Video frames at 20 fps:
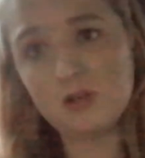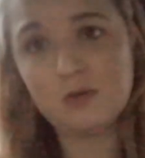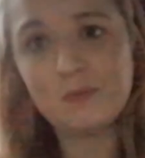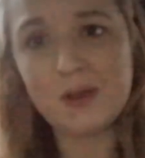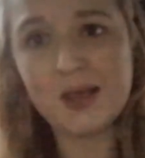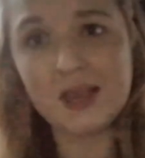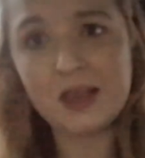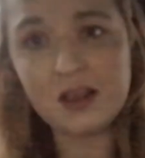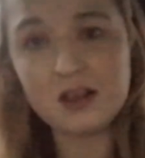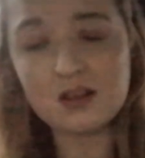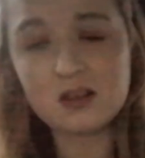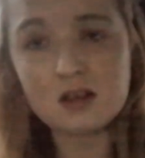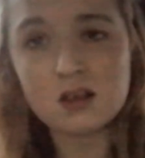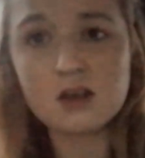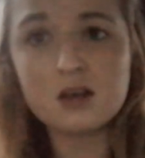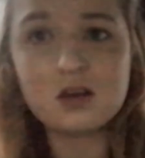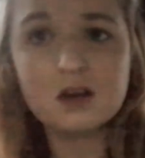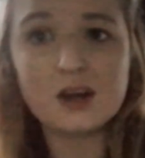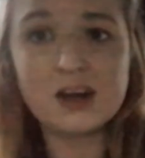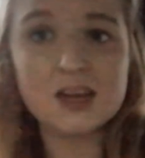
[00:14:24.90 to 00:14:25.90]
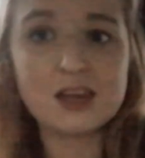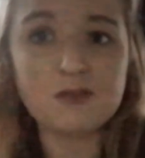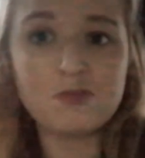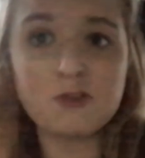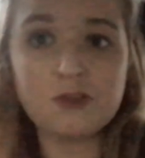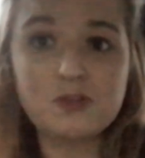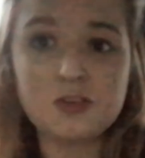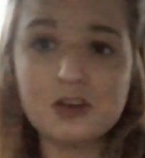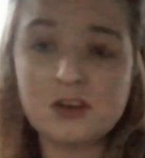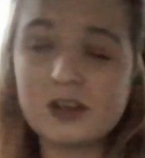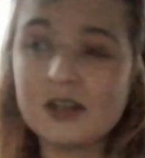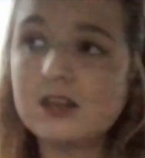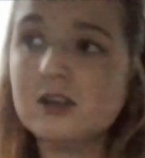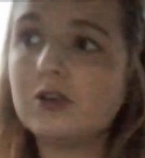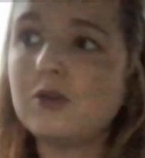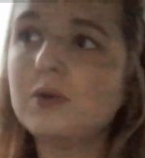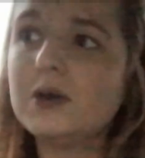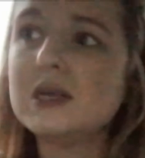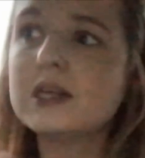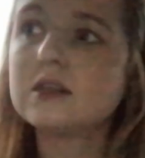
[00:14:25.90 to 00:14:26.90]
a space. I didn't reverse
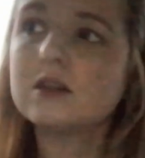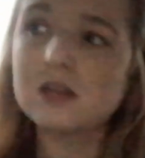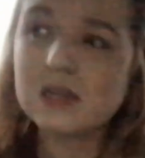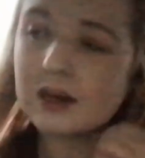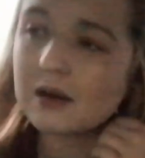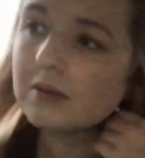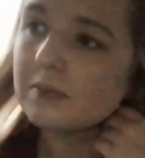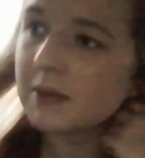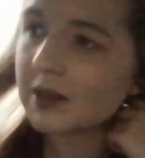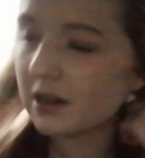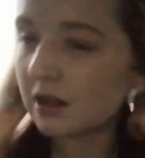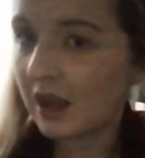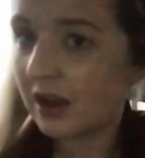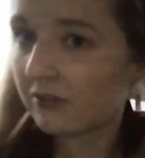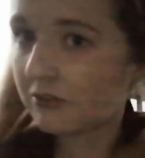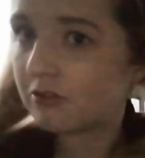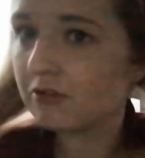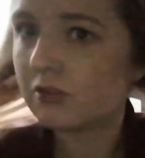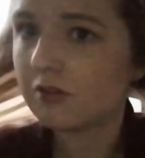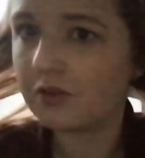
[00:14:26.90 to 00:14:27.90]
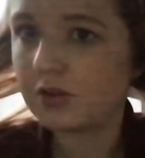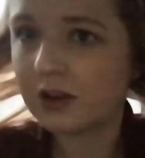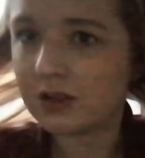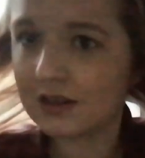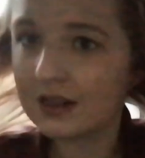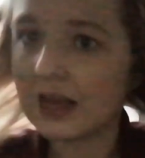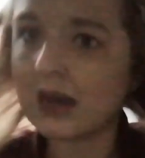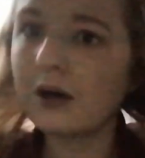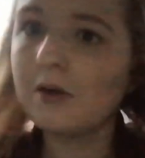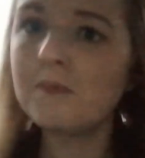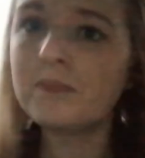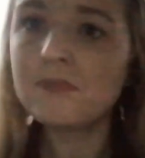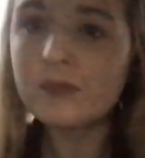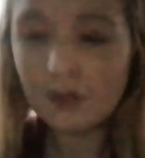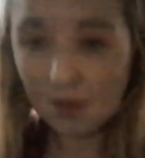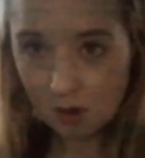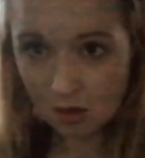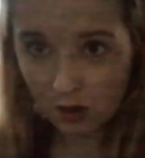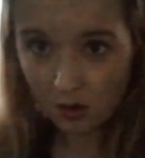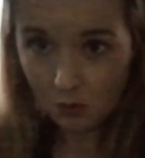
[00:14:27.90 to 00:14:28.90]
into it, so now it means I have to reverse out,
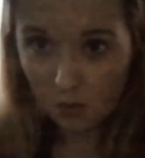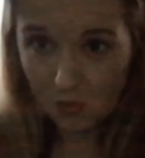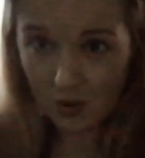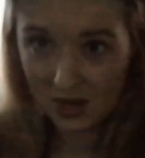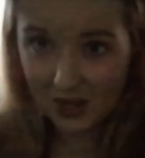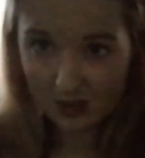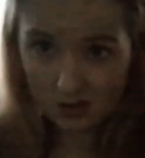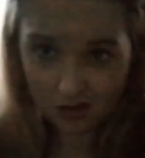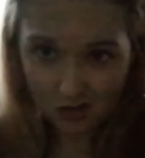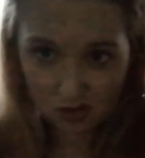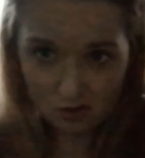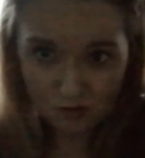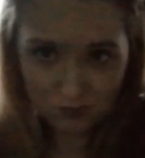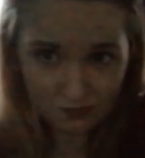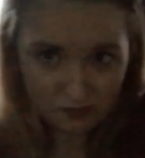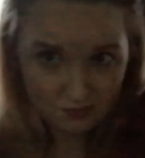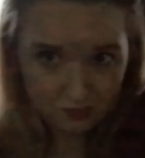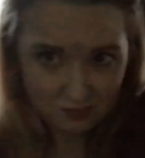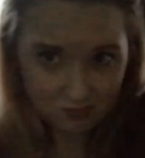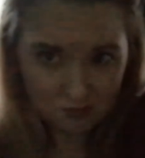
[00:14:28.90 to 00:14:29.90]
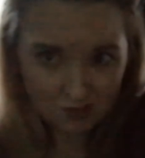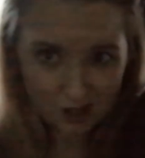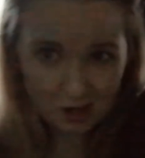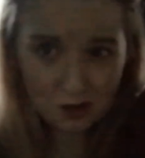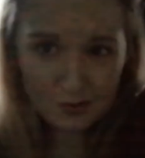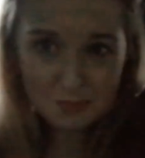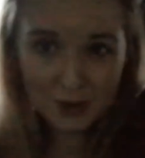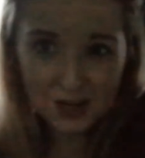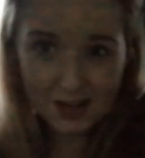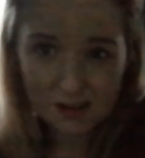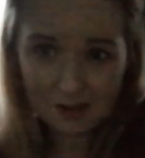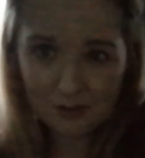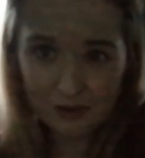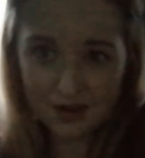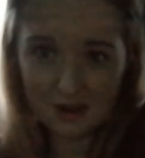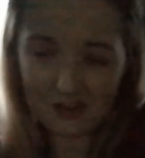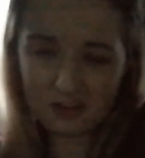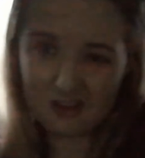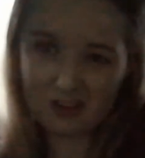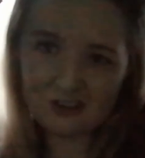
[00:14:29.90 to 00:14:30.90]
which I don't mind
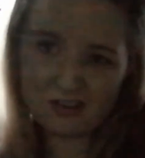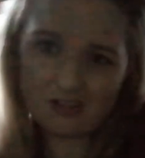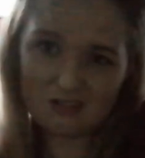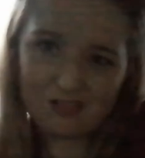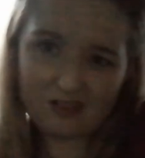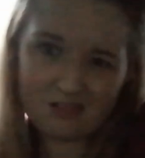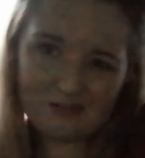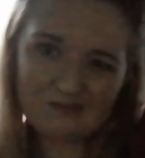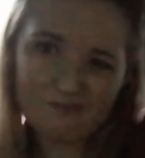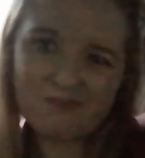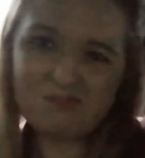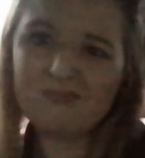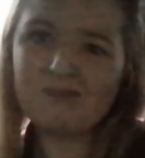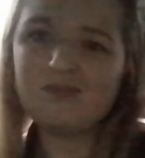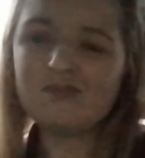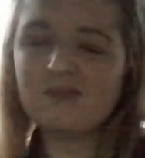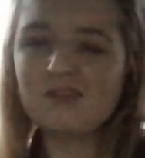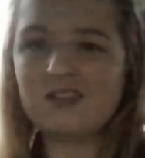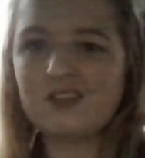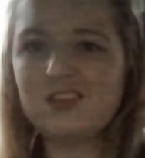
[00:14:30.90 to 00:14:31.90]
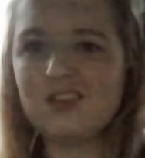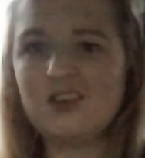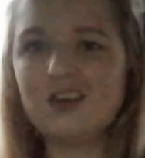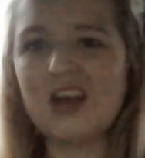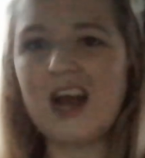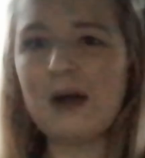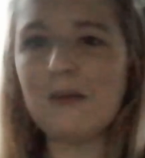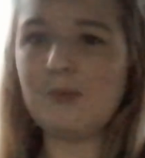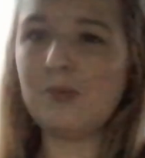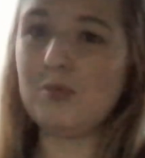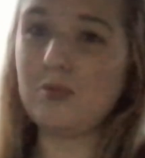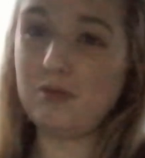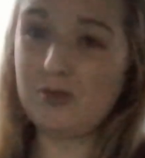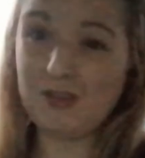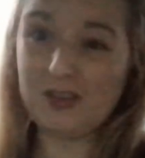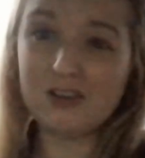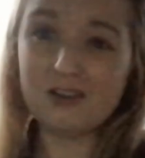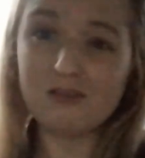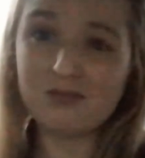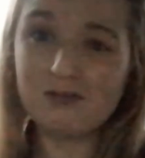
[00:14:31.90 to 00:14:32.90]
doing, it's just I can't be bothered.